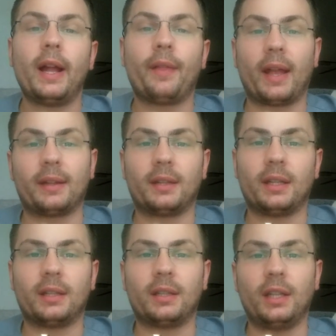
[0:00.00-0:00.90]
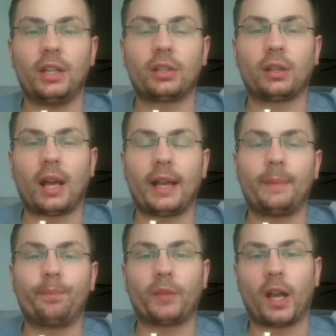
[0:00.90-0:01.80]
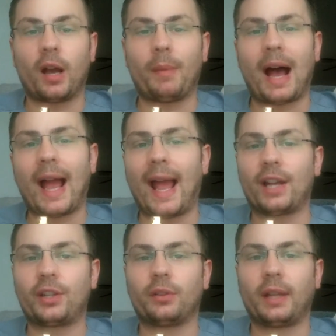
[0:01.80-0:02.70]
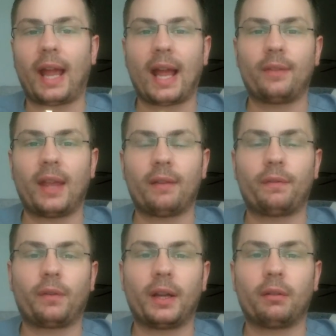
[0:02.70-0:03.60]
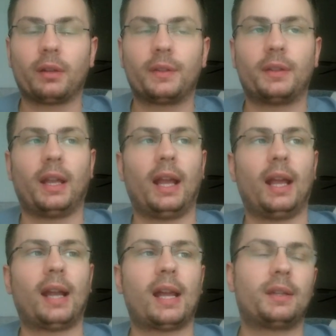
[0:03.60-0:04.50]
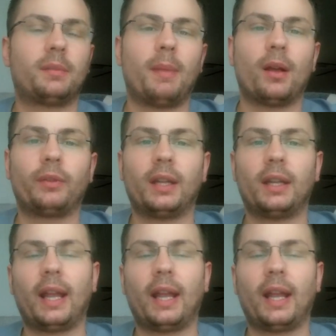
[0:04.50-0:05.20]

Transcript: That is in his niche line. I actually had that fragrance and I smelled it,